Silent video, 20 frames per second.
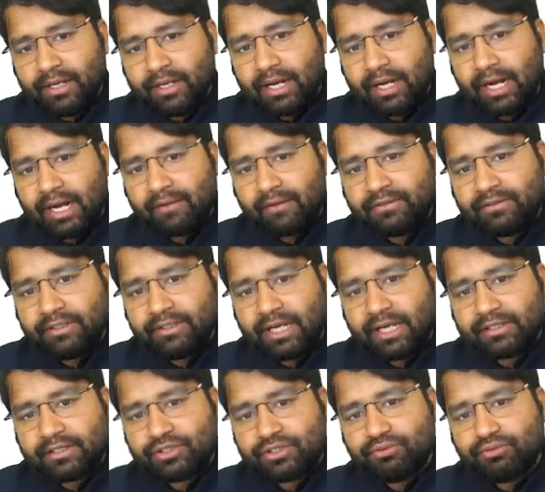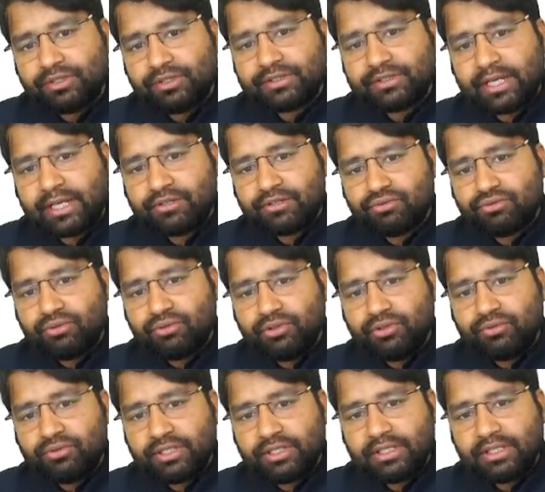After that, students, I told you
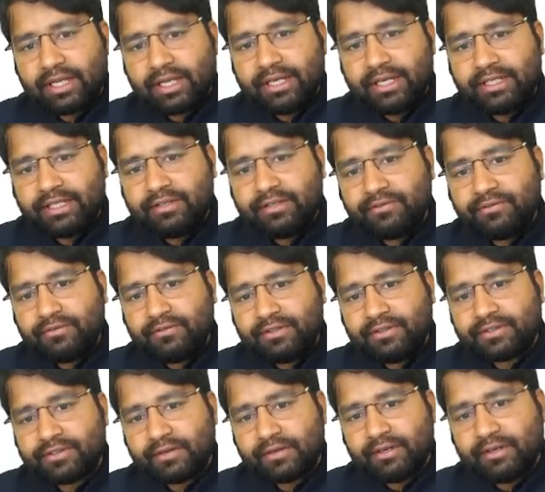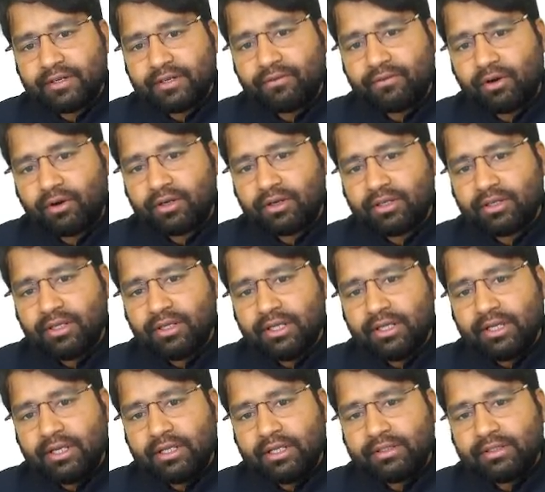till the 1857 revolt,
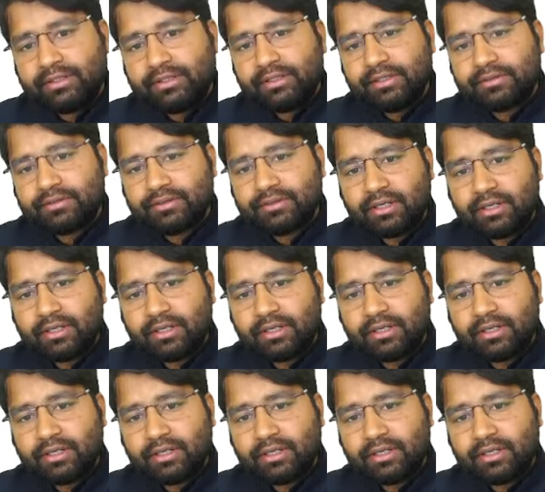this